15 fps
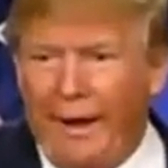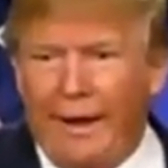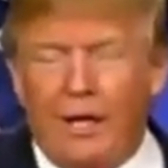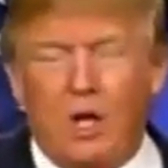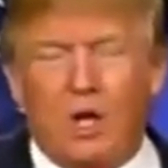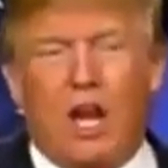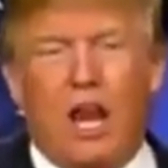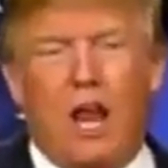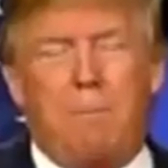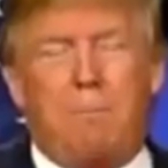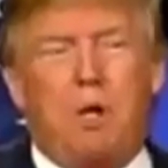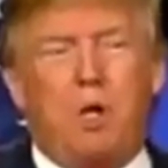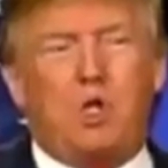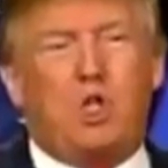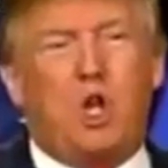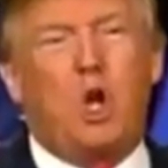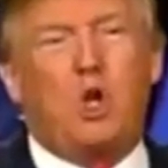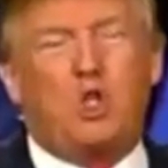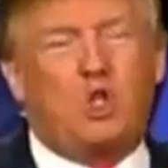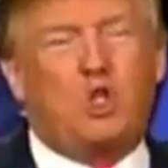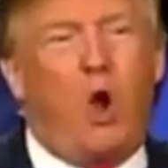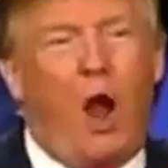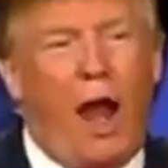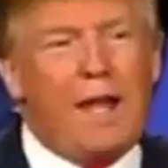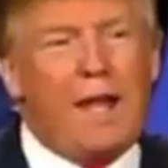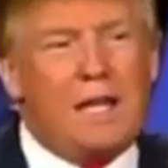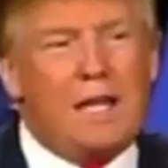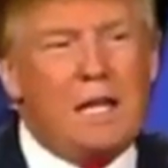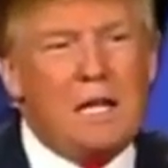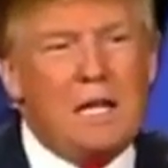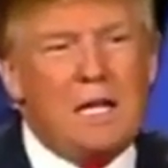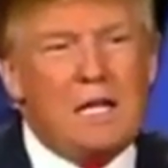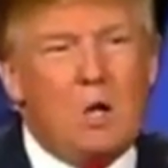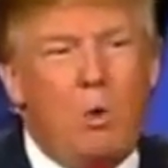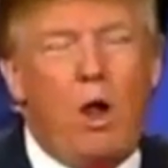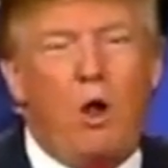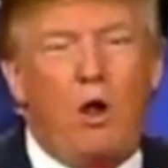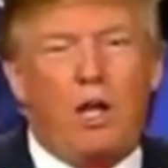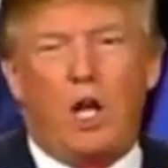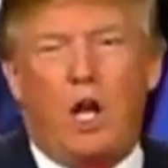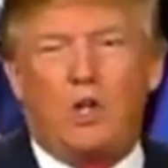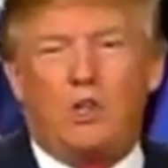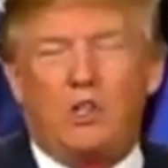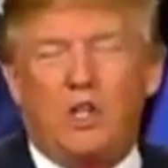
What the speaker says: You can't be so strident where he goes,